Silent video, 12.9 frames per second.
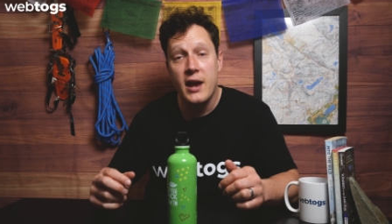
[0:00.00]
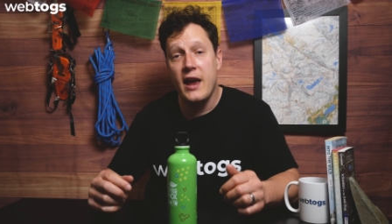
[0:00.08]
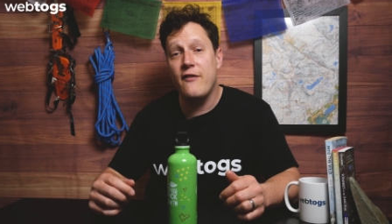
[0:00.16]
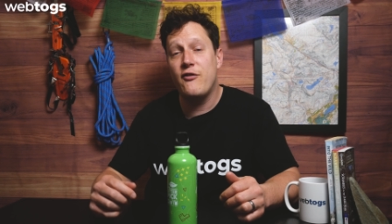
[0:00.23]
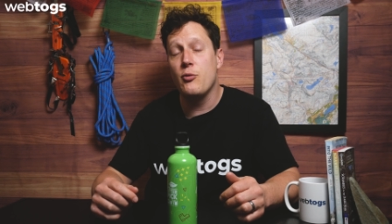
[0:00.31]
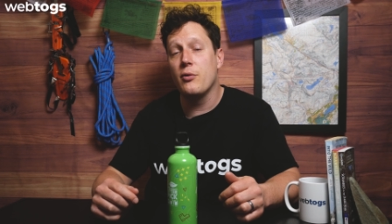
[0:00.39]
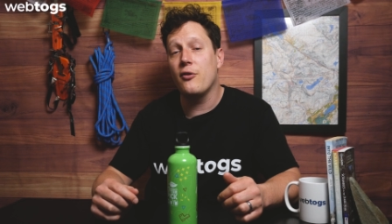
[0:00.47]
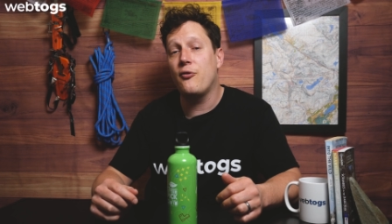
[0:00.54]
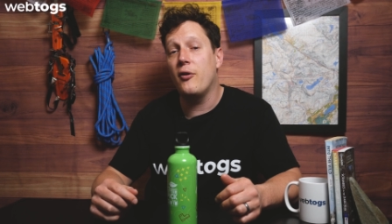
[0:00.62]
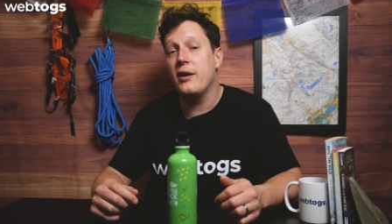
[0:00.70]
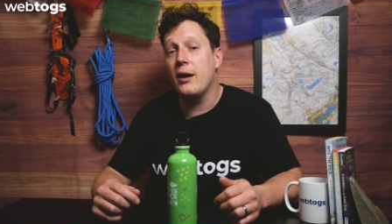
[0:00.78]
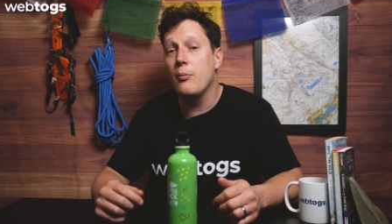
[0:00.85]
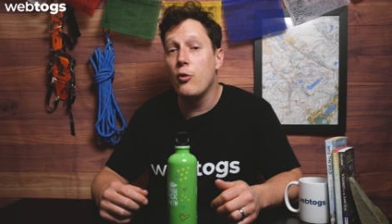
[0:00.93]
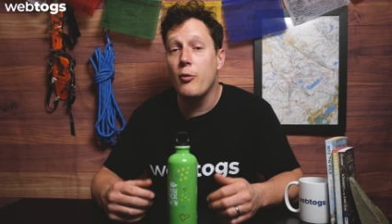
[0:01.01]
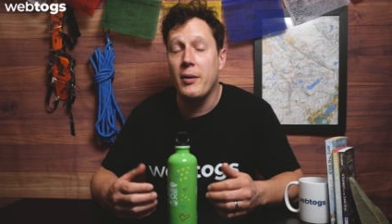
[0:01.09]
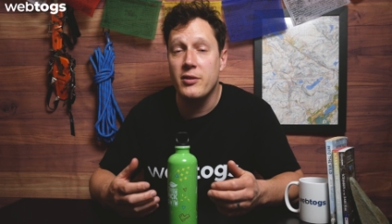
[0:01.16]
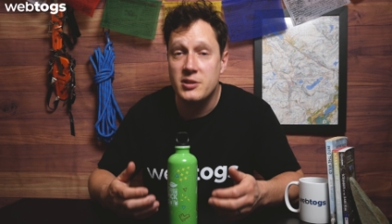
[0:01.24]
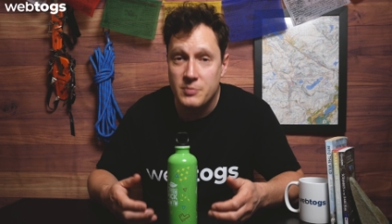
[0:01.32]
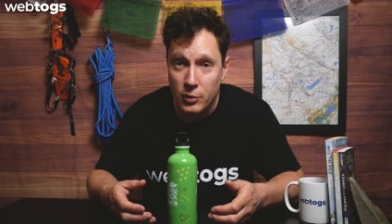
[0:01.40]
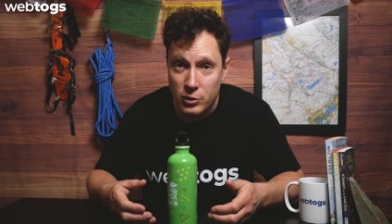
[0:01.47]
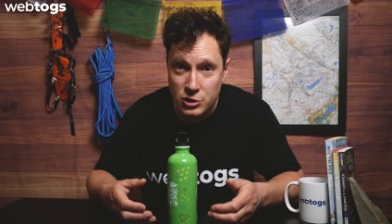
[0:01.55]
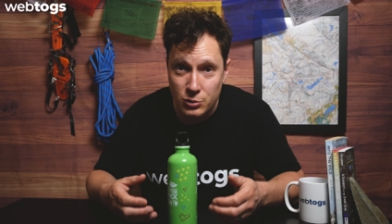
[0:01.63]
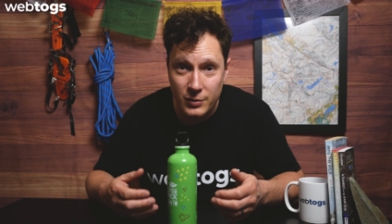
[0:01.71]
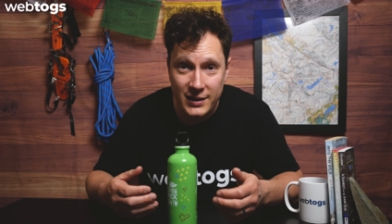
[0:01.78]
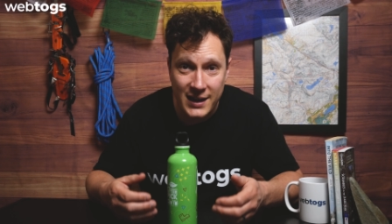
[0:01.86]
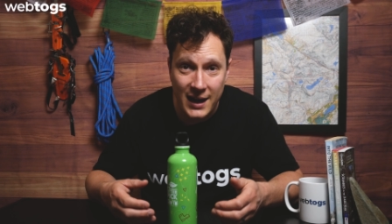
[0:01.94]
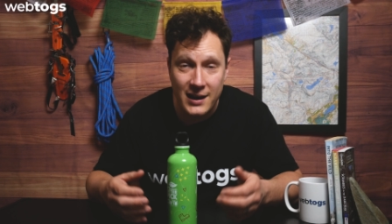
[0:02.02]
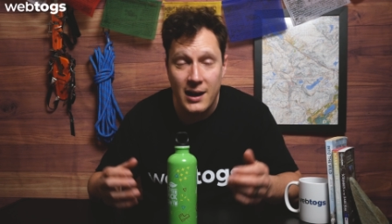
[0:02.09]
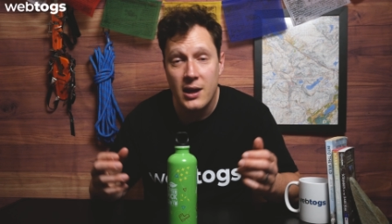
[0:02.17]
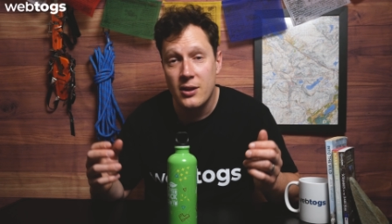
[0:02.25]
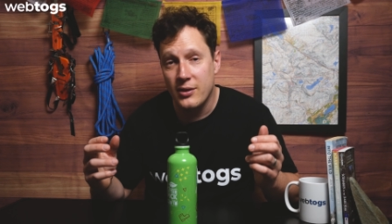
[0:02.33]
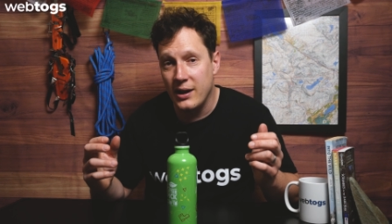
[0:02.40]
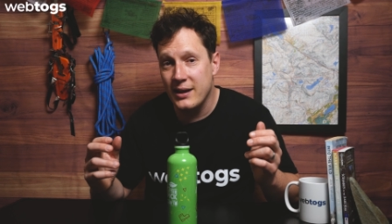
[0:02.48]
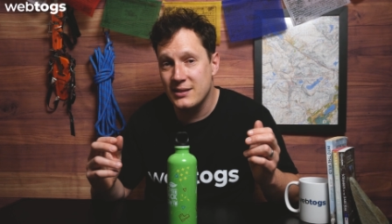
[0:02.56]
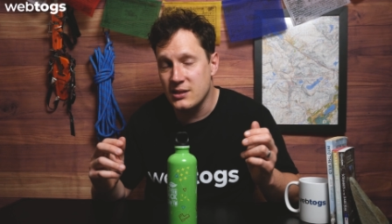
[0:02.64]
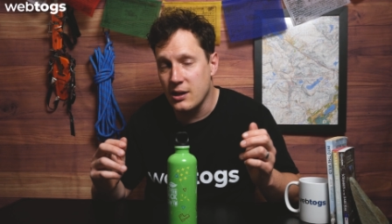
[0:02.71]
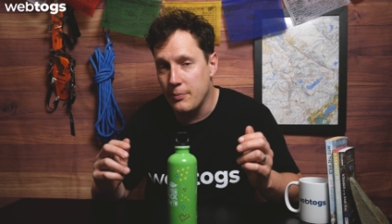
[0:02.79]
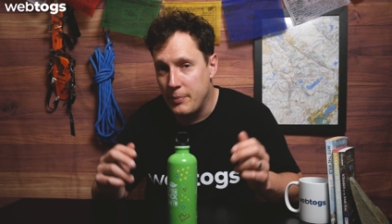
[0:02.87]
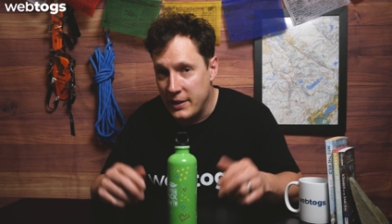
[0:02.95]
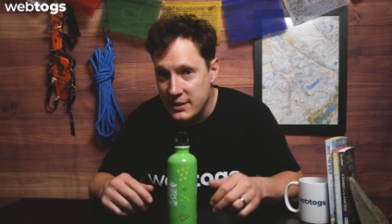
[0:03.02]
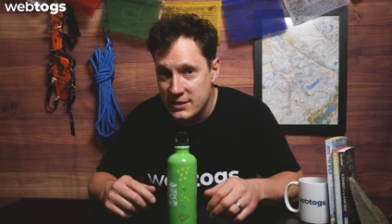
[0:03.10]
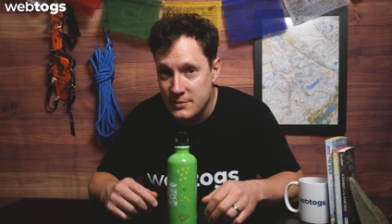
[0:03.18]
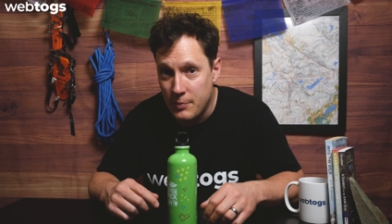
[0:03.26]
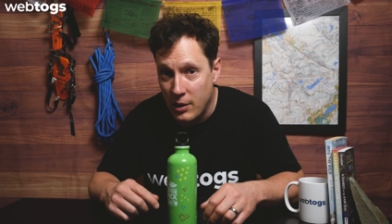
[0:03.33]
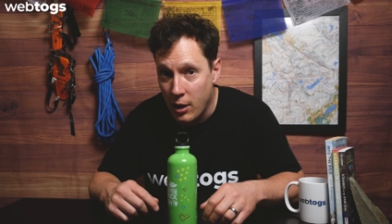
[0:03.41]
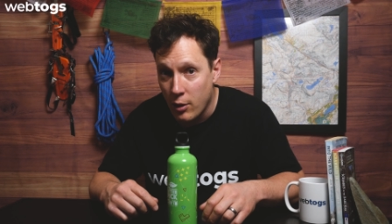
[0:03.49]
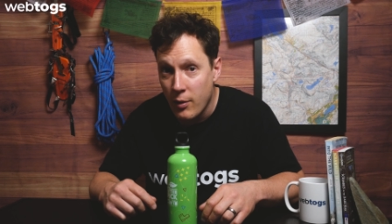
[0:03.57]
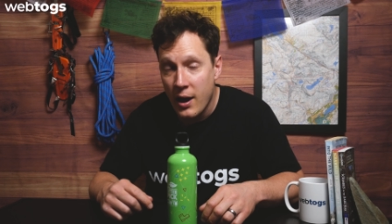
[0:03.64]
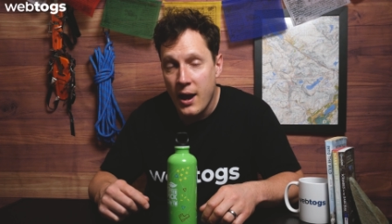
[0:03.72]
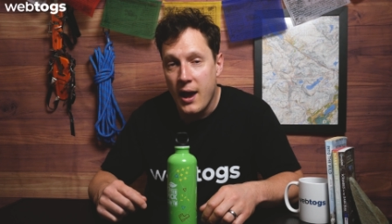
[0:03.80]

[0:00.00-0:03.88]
If you want to find out more about this bottle, again, the links are pinned below.